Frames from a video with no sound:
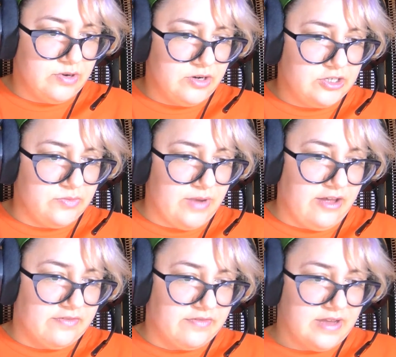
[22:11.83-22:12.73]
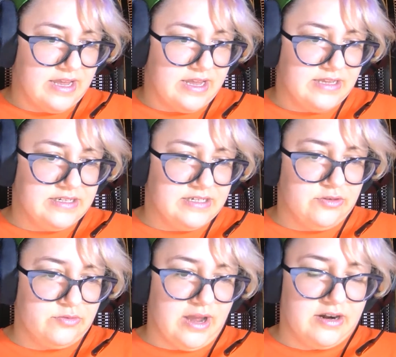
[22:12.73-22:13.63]
12 is, do
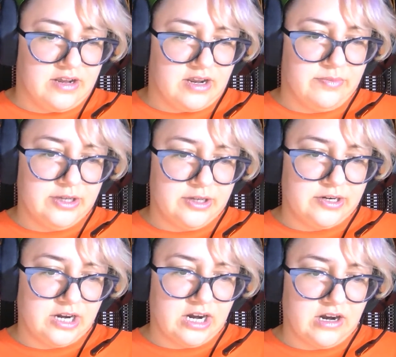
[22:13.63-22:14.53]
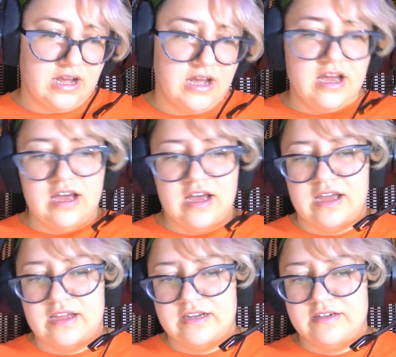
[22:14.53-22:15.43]
you write on a computer,
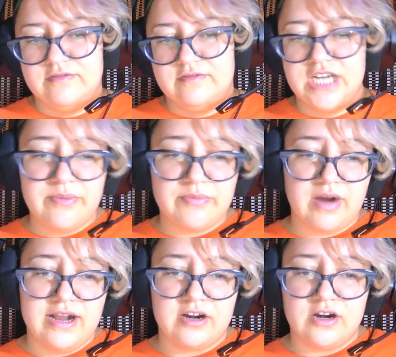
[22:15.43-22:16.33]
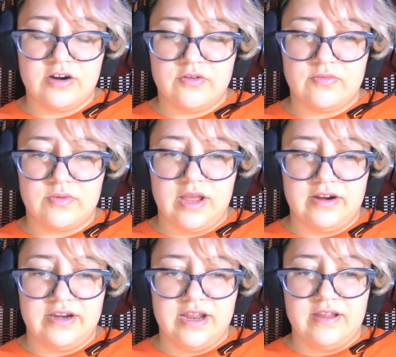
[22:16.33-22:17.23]
a typewriter, write
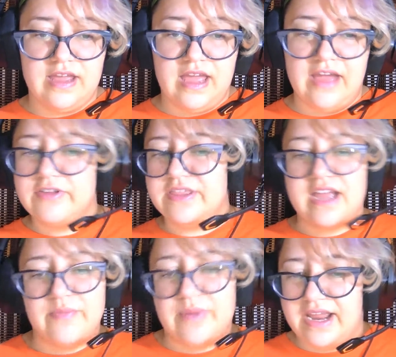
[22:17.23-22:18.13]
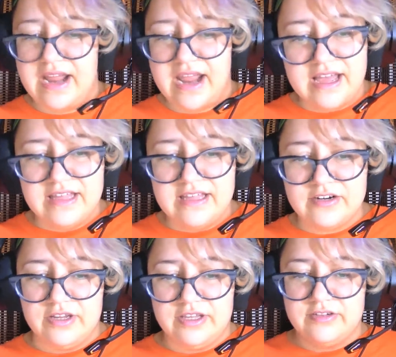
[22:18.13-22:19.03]
on everything out by hand,
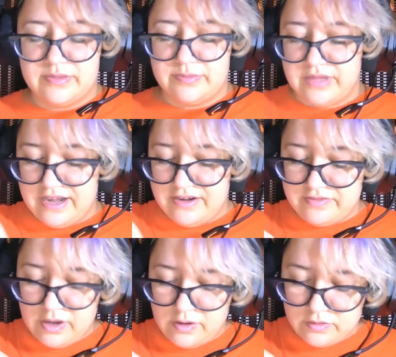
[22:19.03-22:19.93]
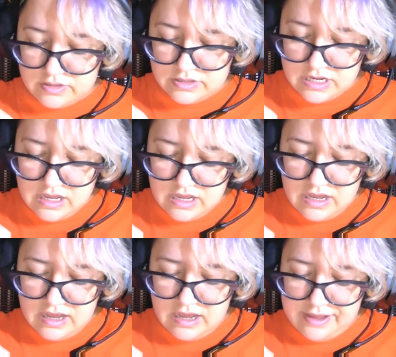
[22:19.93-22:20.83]
or you use a blend of those?
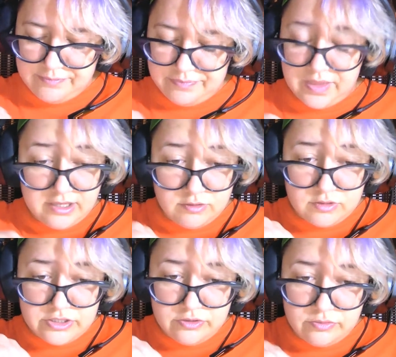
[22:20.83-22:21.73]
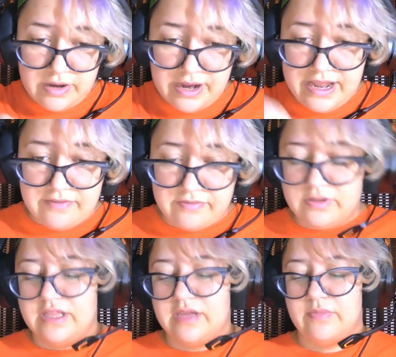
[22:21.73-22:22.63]
I used to write
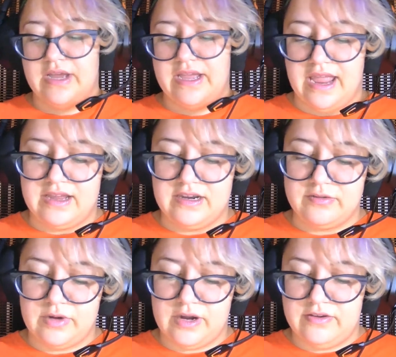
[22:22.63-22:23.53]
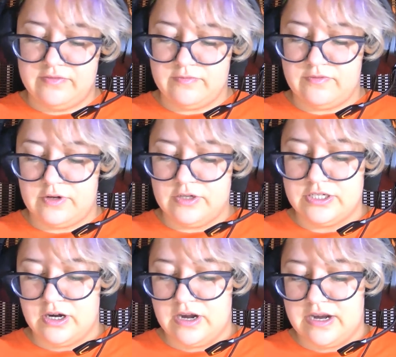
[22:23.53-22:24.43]
everything by hand when I first
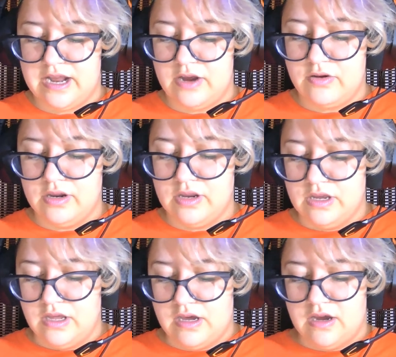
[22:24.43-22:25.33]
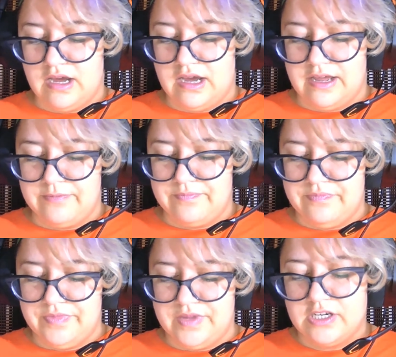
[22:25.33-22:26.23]
started out,
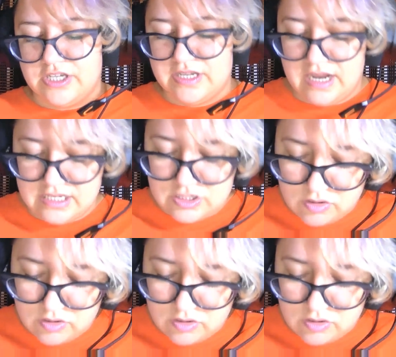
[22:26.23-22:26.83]
not just in high school,